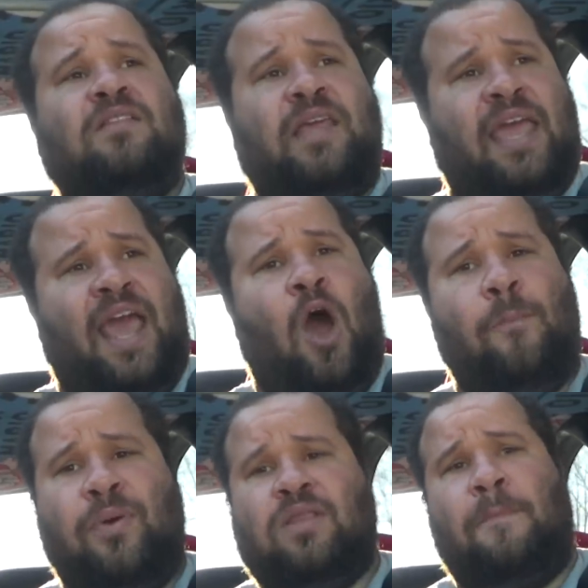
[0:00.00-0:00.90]
They
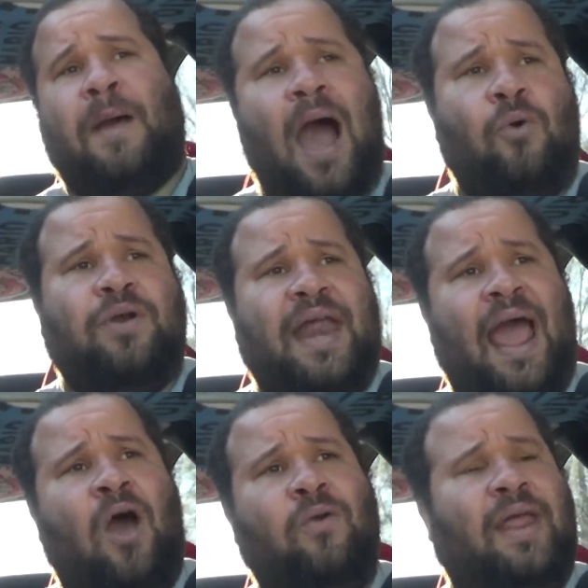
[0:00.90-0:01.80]
help put the power
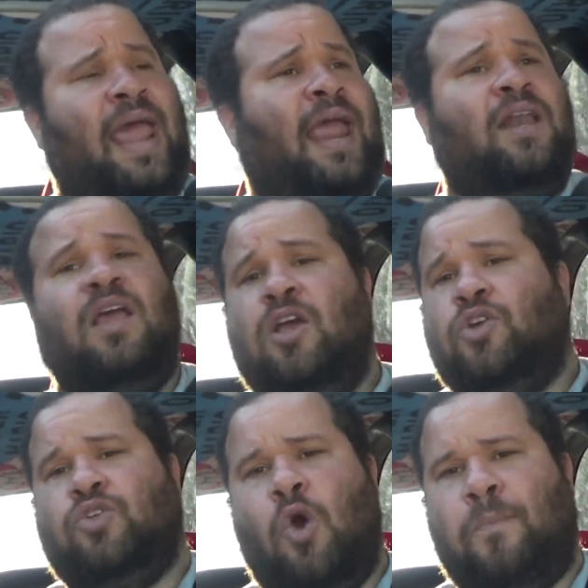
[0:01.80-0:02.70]
down and
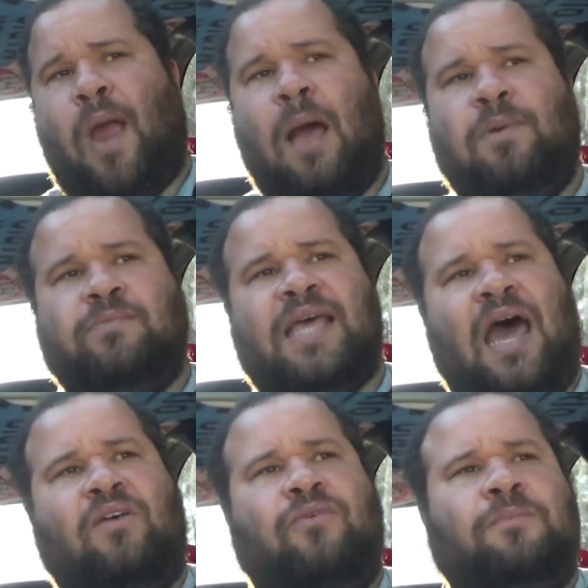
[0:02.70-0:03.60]
no problems
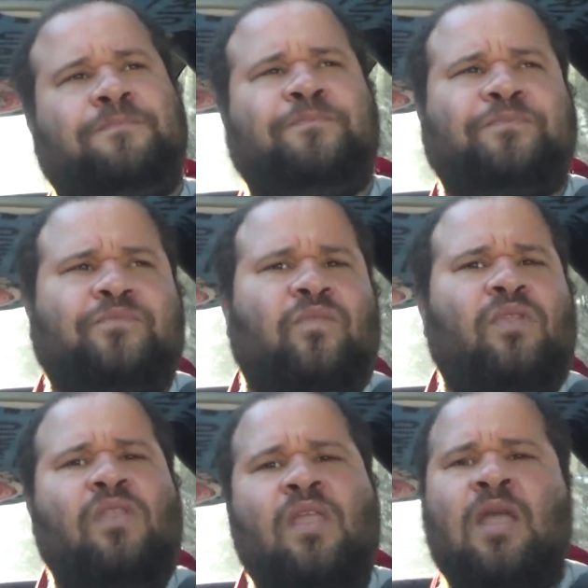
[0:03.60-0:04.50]
out of them.
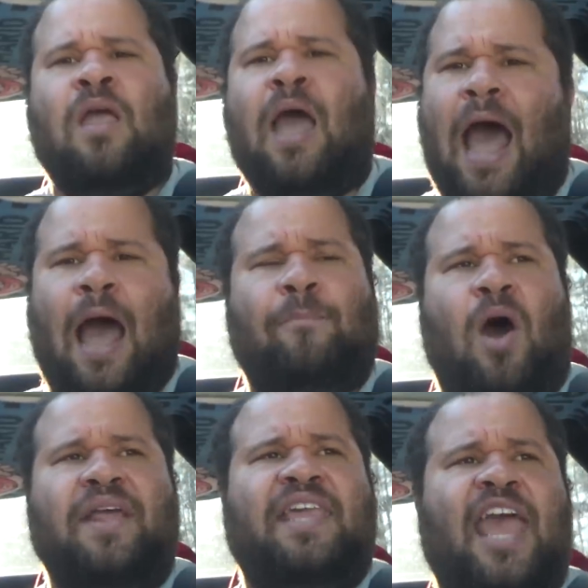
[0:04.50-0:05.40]
I
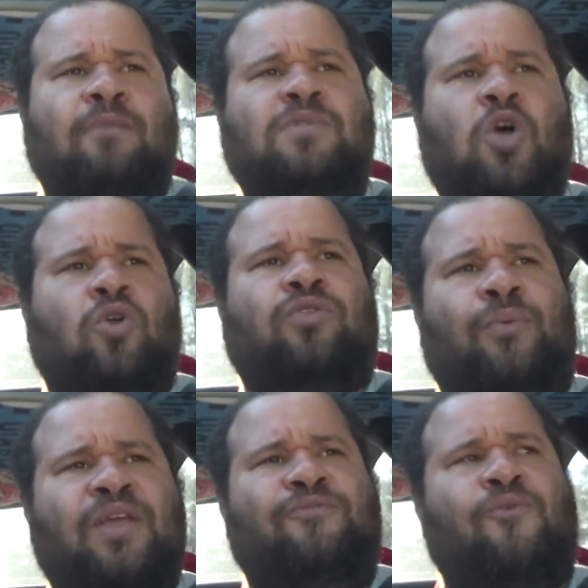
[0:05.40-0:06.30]
bought a Kemzo
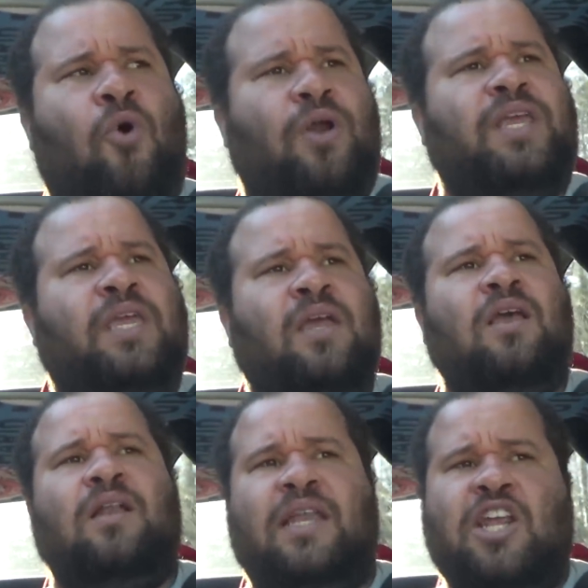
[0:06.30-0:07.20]
340
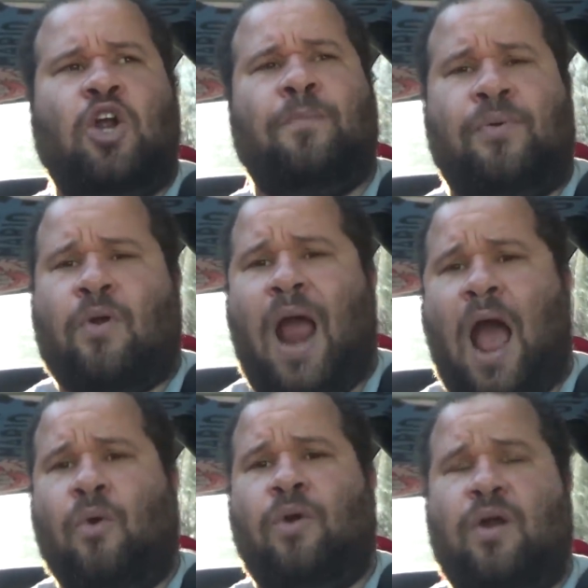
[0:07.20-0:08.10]

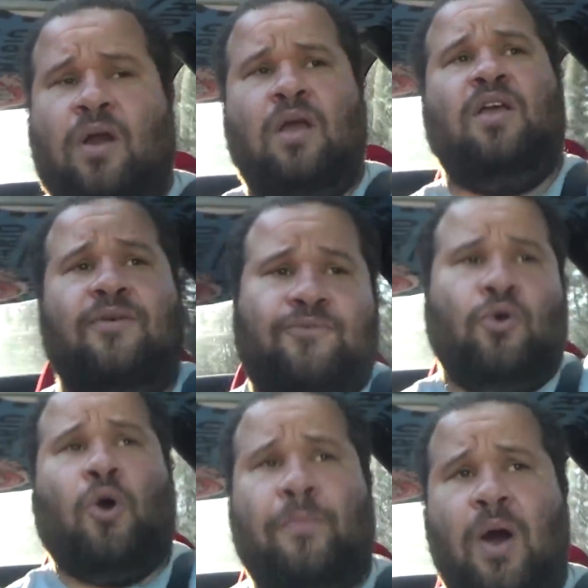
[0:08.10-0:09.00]
L/hr
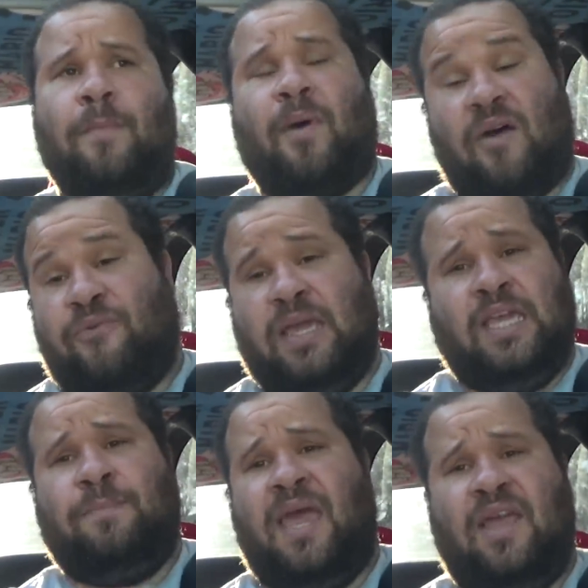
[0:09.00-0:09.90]
fuel pump off of
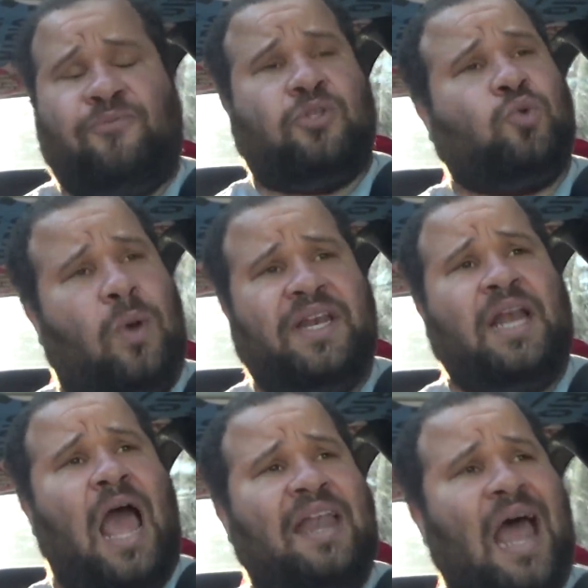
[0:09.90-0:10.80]
eBay for
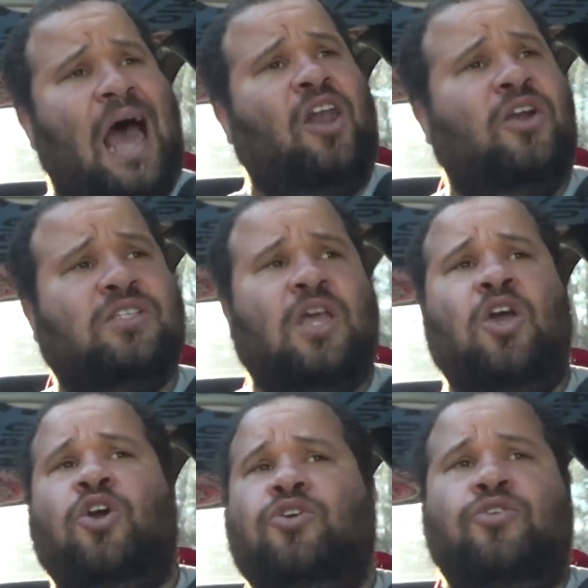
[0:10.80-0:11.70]
$29.
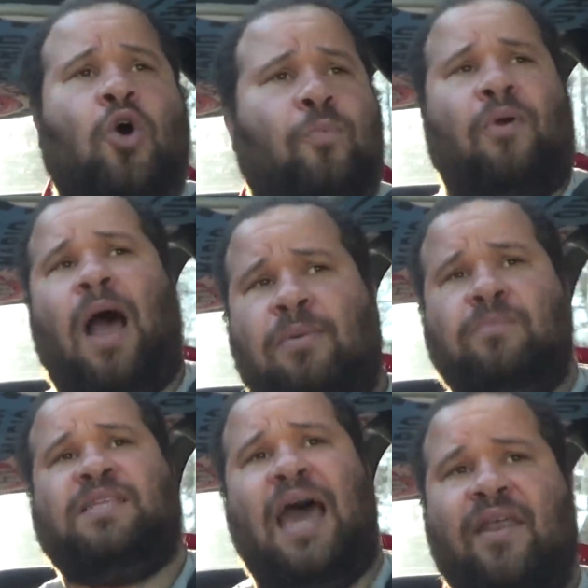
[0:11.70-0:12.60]
No
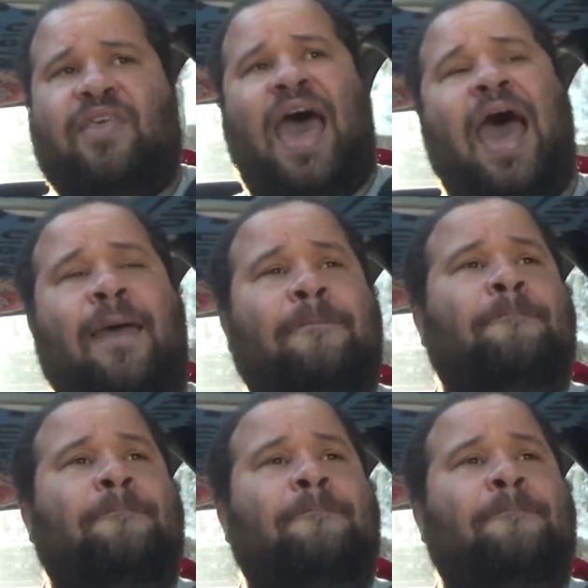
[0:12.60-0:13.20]
problems out of that.